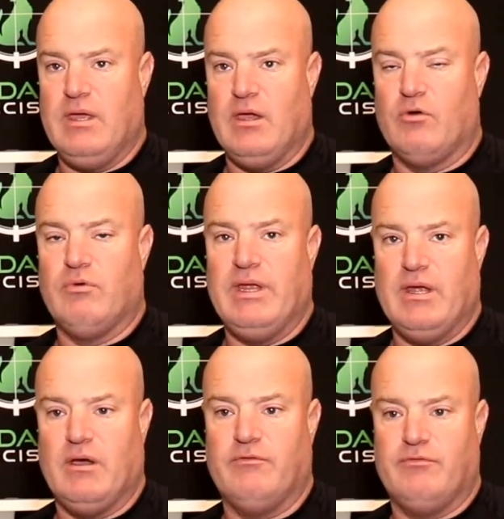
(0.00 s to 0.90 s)
arena
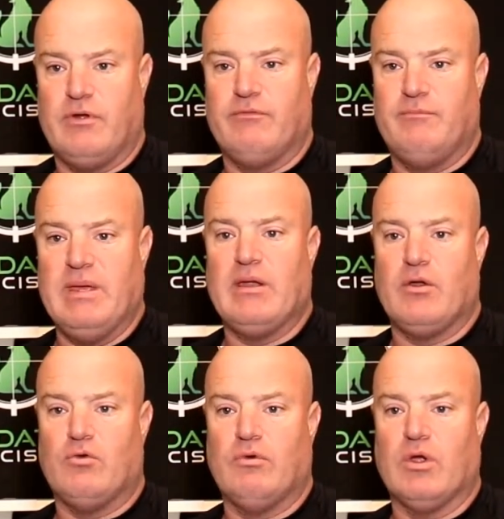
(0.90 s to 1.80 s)
of being
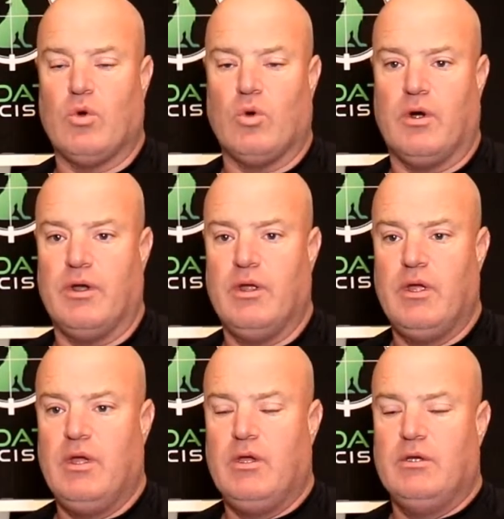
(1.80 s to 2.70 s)
able to record.
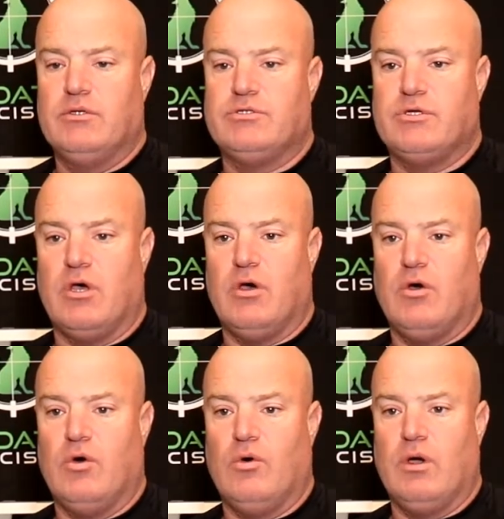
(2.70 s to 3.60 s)

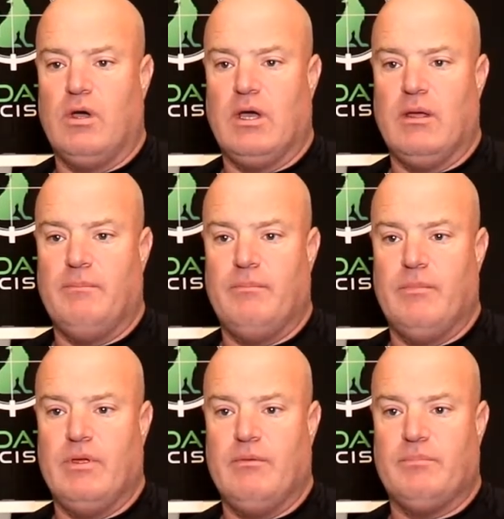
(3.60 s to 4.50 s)
So
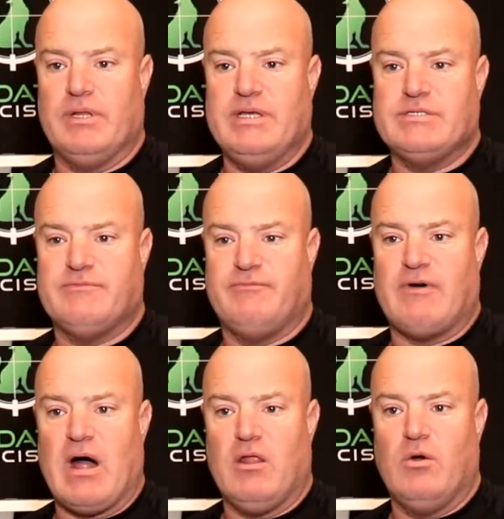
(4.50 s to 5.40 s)
please
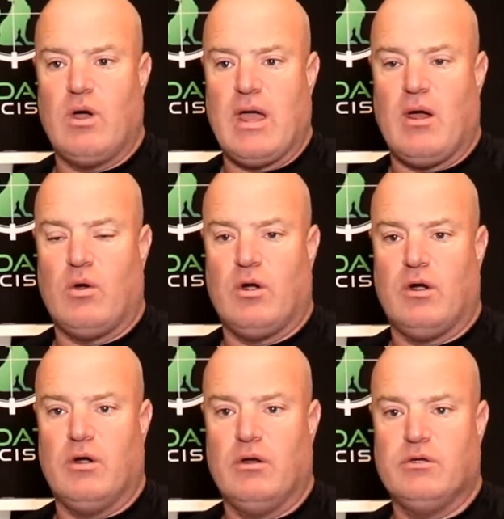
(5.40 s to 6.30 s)
follow
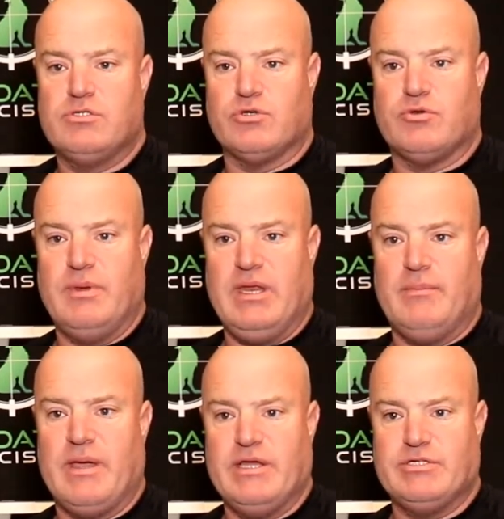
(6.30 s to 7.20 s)
our social media
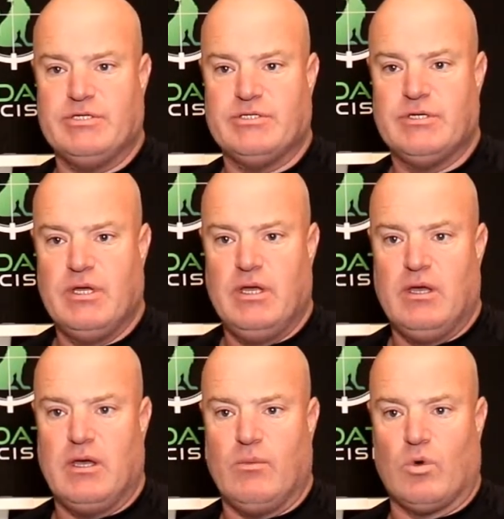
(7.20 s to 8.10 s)
pages.
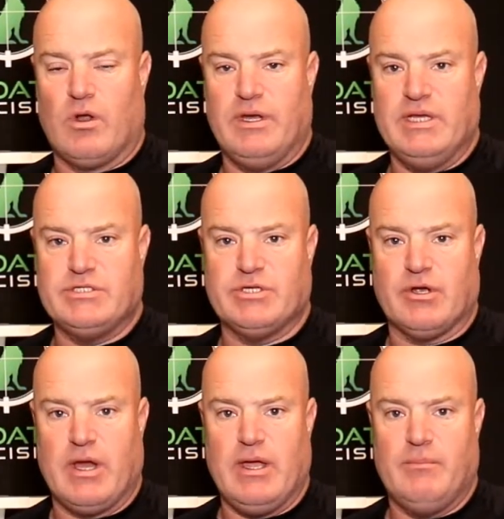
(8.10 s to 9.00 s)
We're on
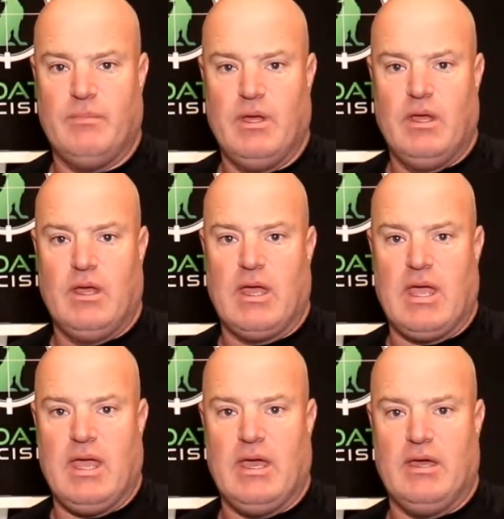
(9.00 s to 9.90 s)
Instagram
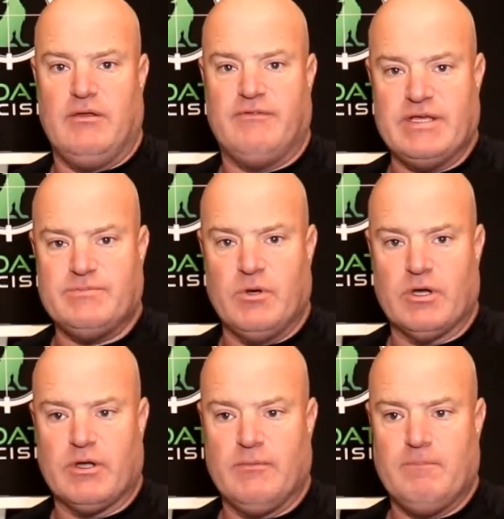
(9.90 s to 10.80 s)
and
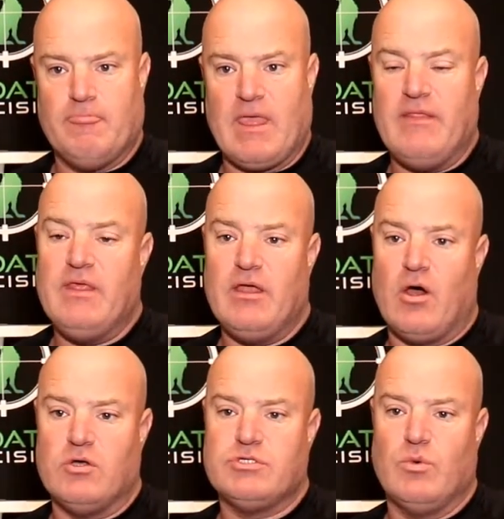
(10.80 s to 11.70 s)
Facebook. And then
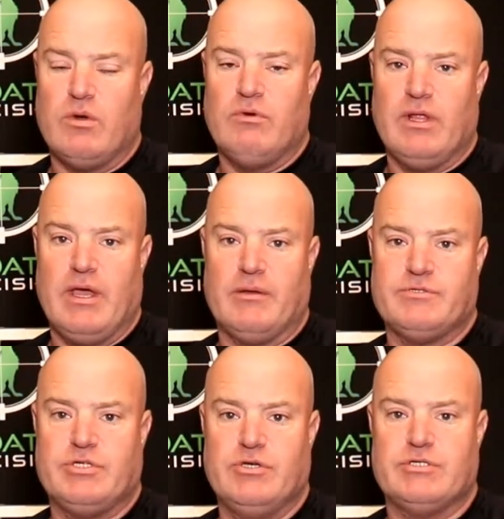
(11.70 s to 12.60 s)
also what really
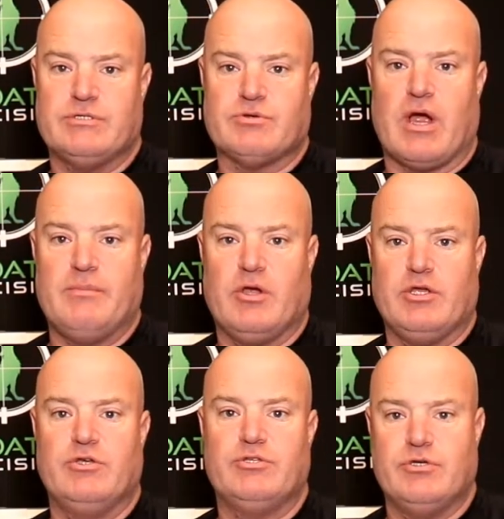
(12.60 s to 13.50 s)
helps too is subscribe to our
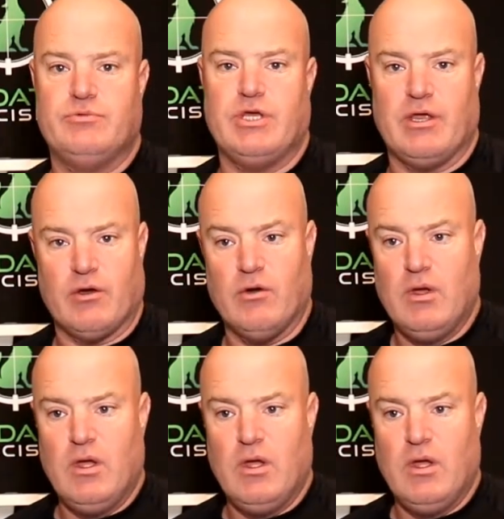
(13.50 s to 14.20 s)
YouTube channel.